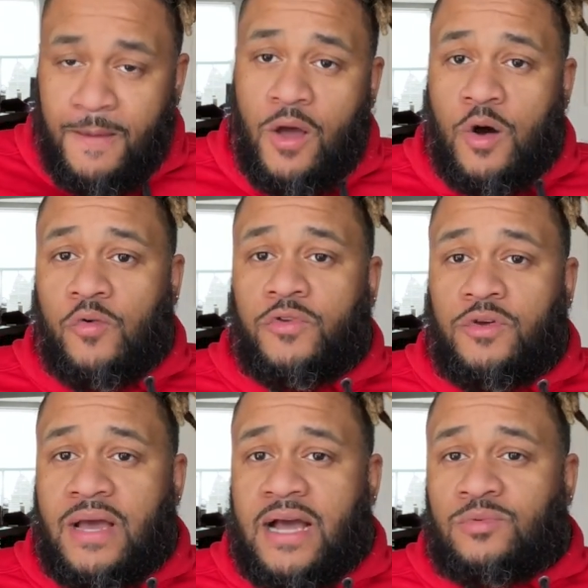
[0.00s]
Hopefully you
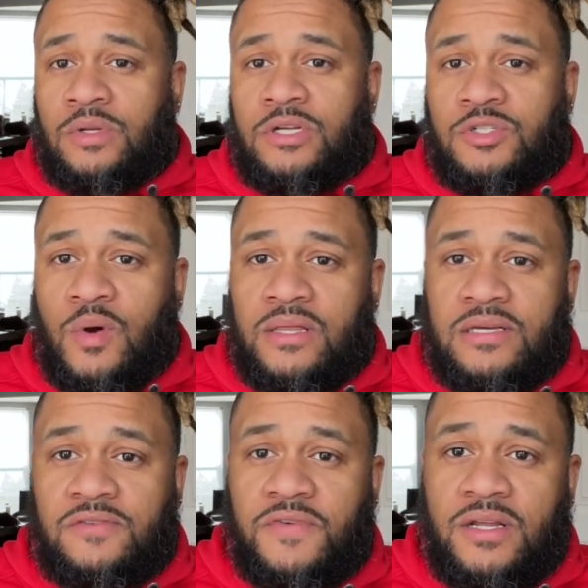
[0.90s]
guys will enjoy
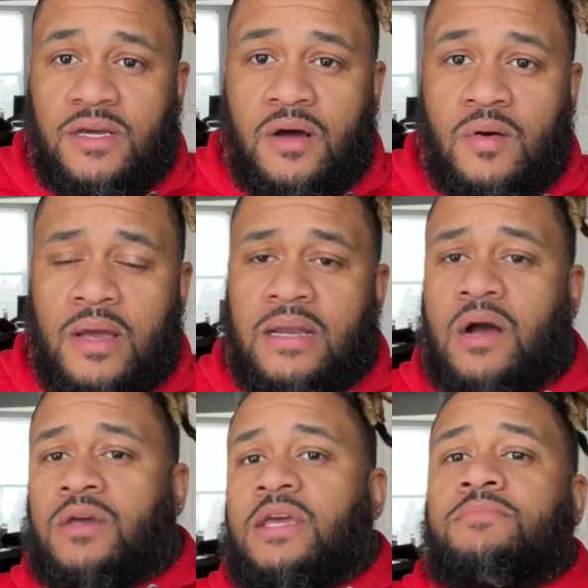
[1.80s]
this video, and I'll
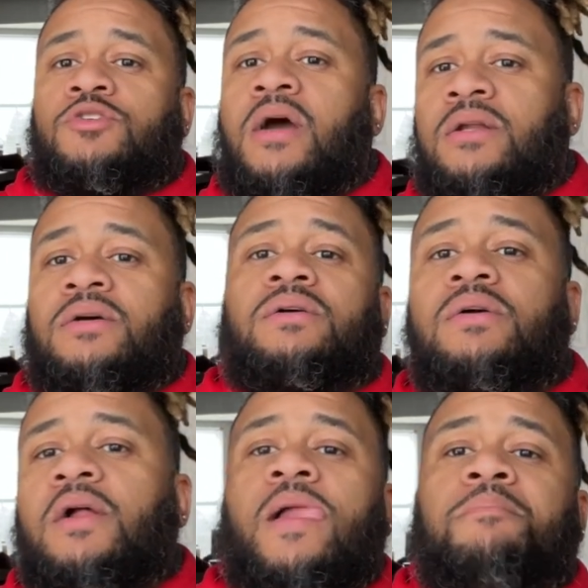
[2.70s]
keep trying to
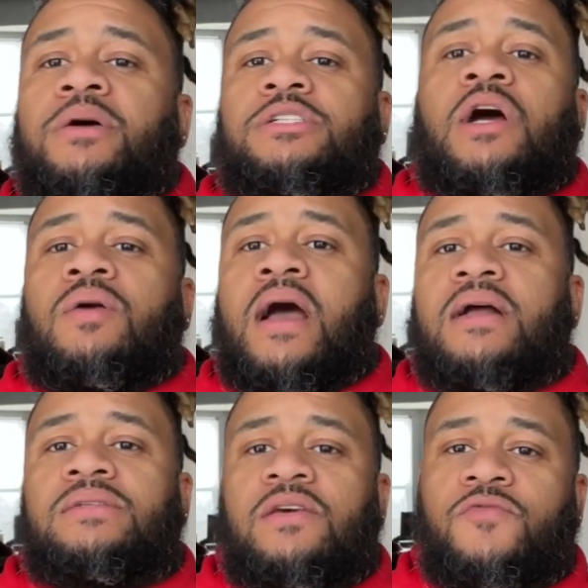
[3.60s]
push out
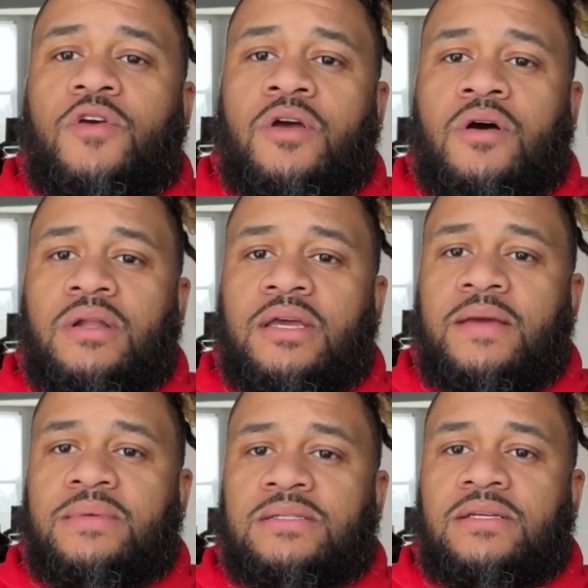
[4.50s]
content for y'all and
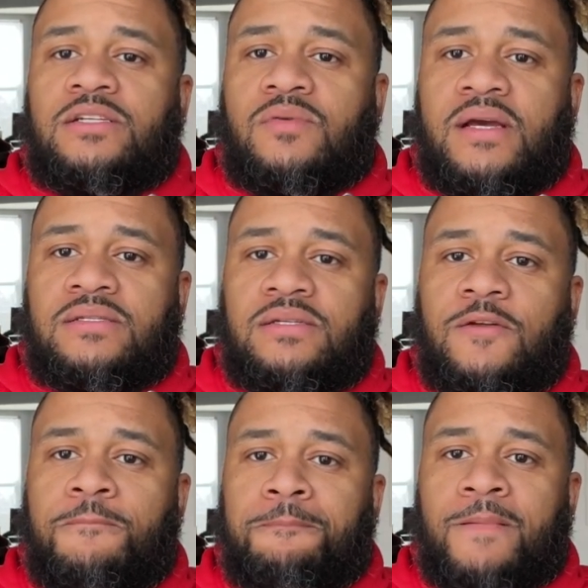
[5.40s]
keep this interesting,
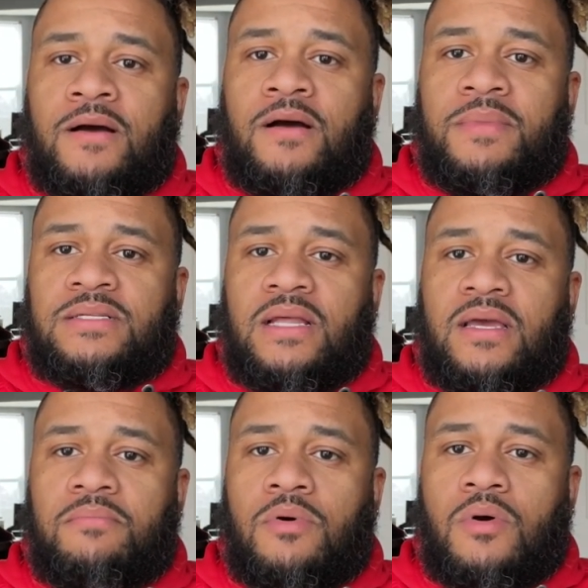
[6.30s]
until I
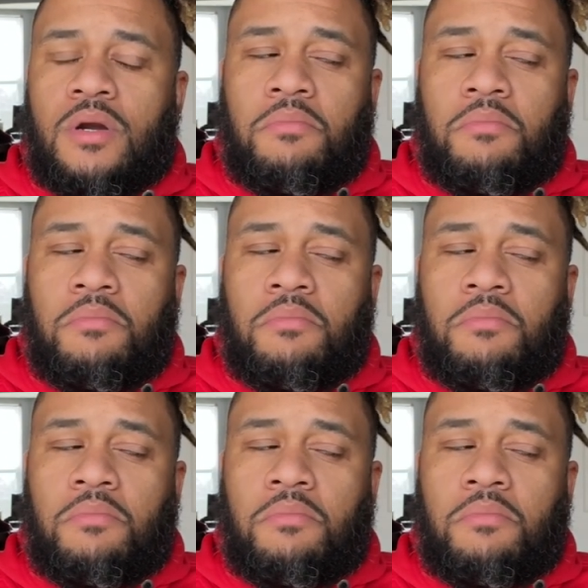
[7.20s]
get bored